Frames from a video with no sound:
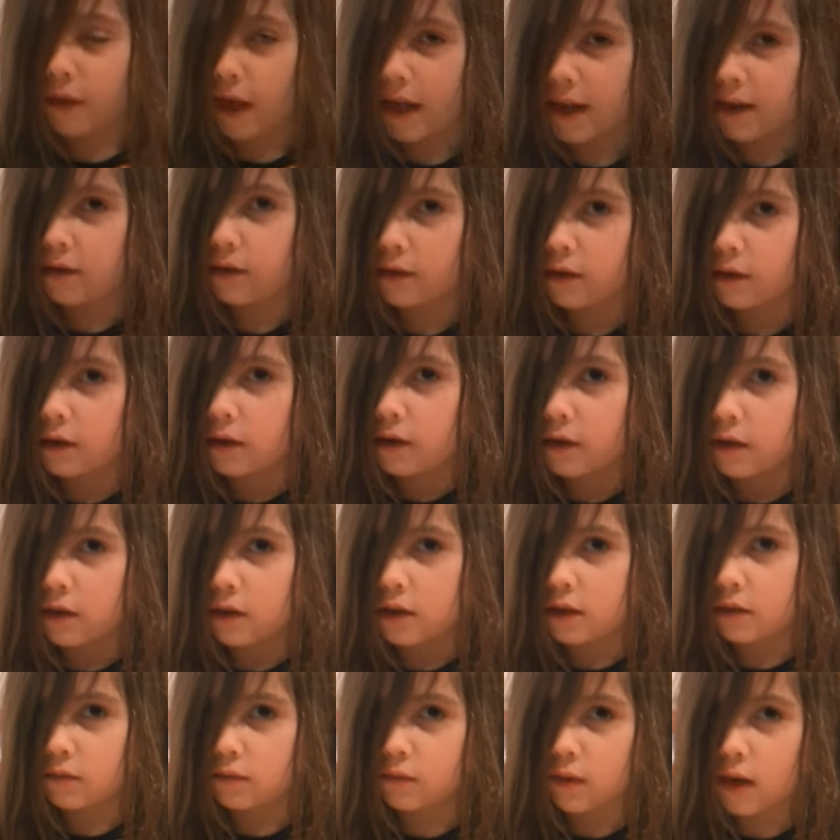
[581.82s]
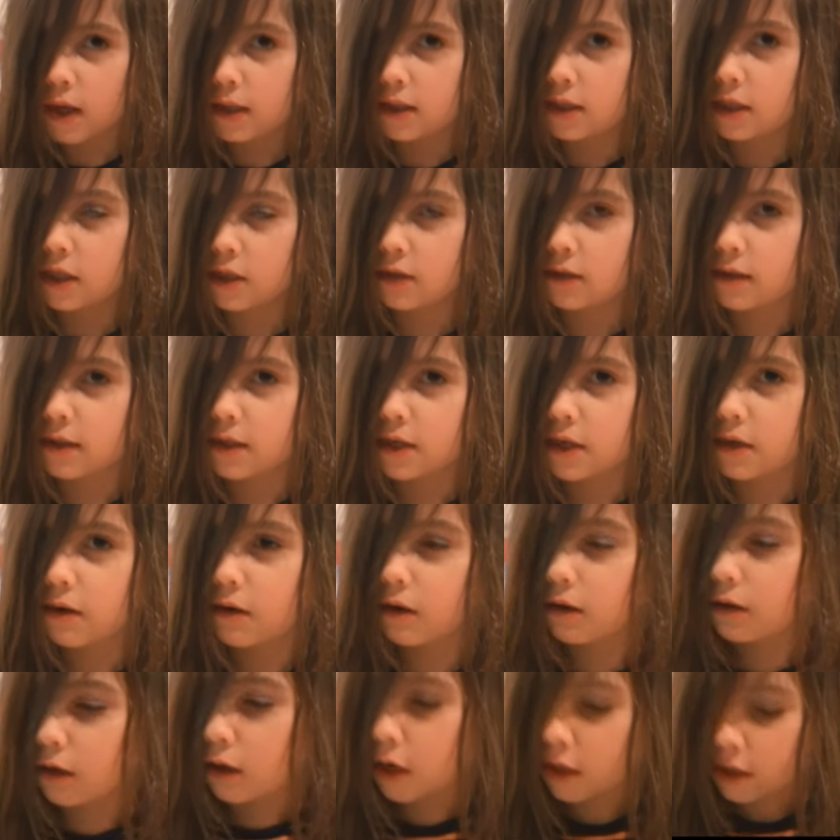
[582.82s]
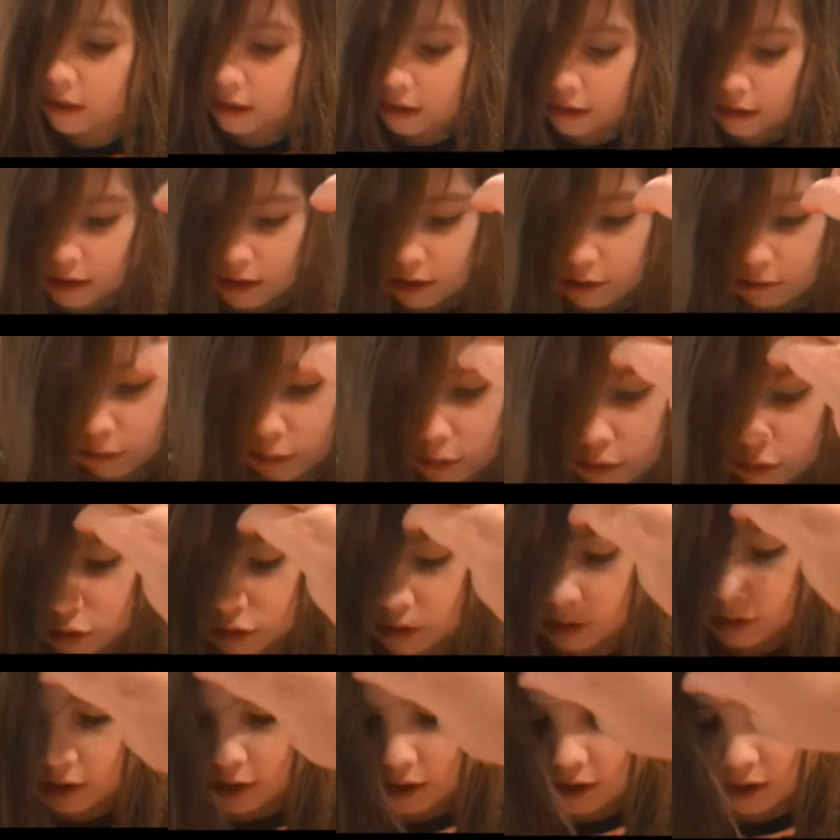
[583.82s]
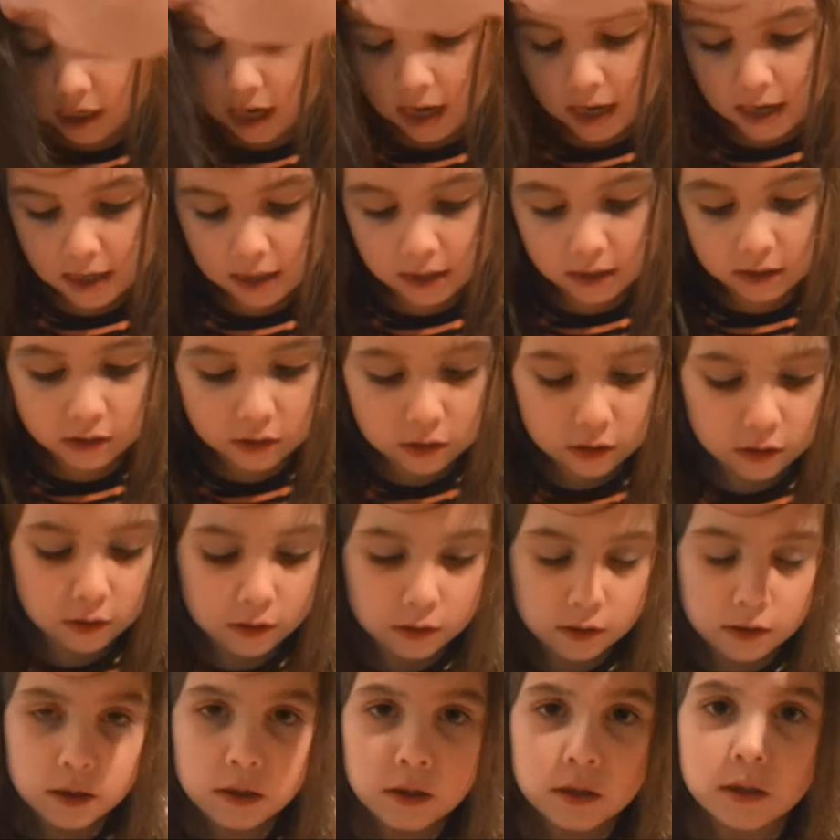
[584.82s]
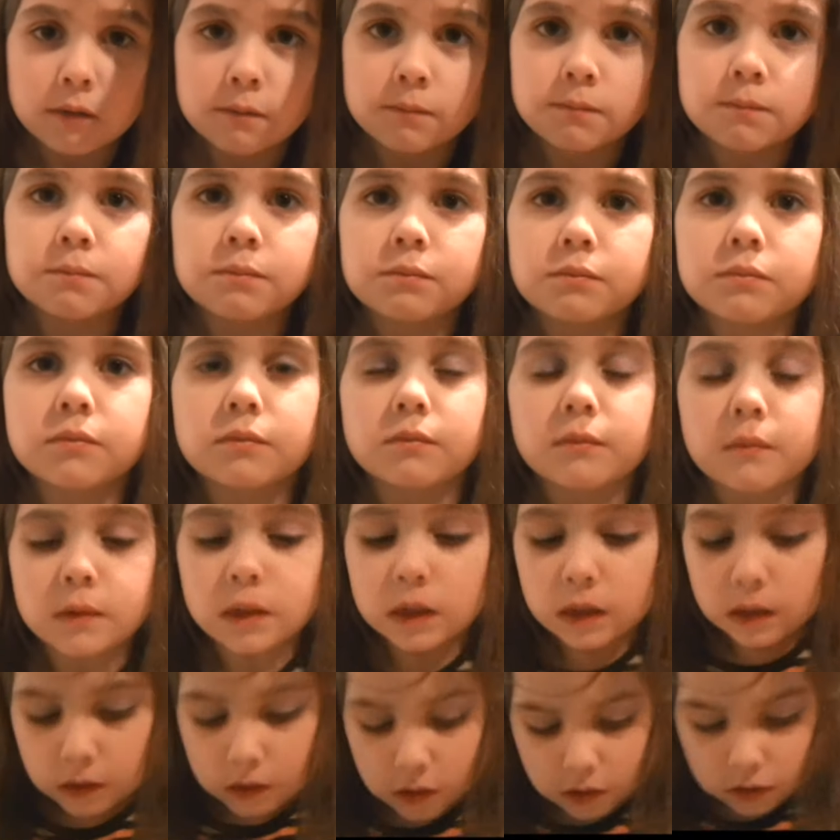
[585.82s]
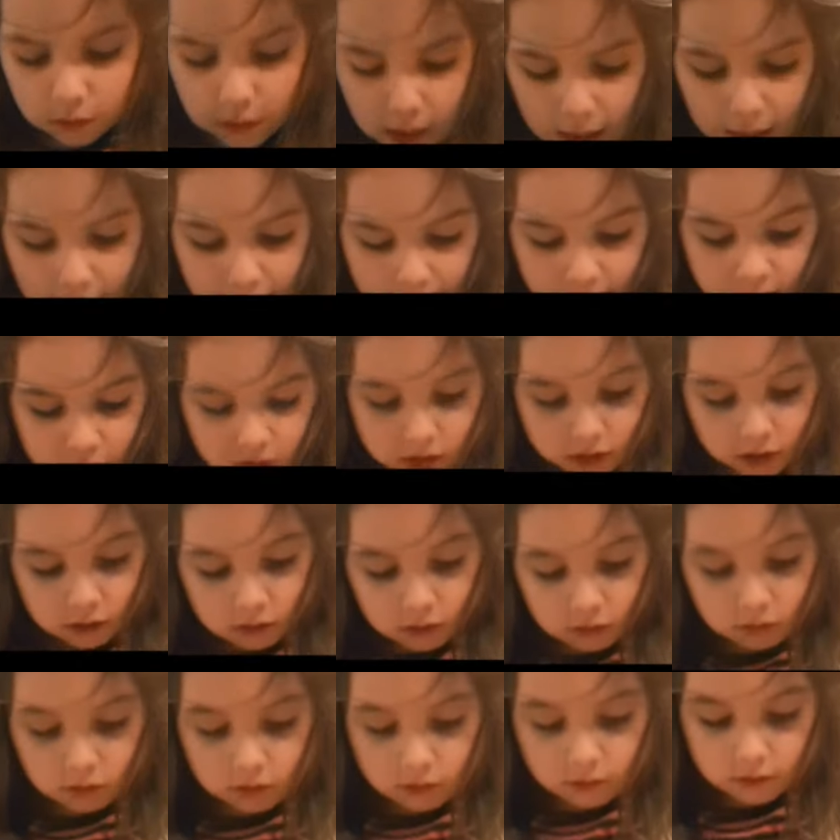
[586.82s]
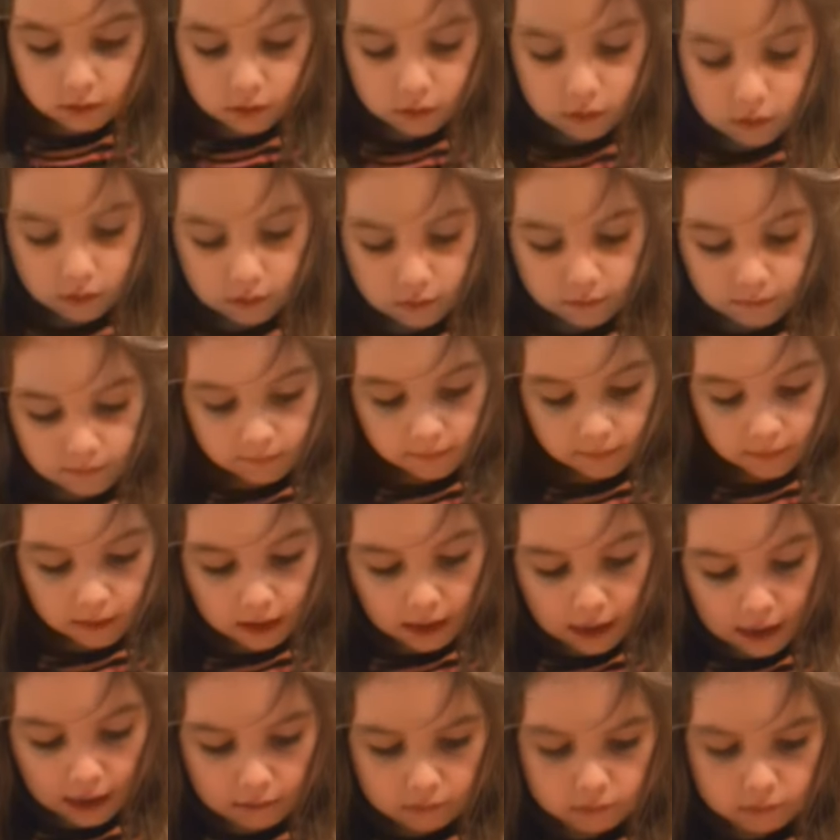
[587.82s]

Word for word: Like the 100 lots of zeros days. So guys, I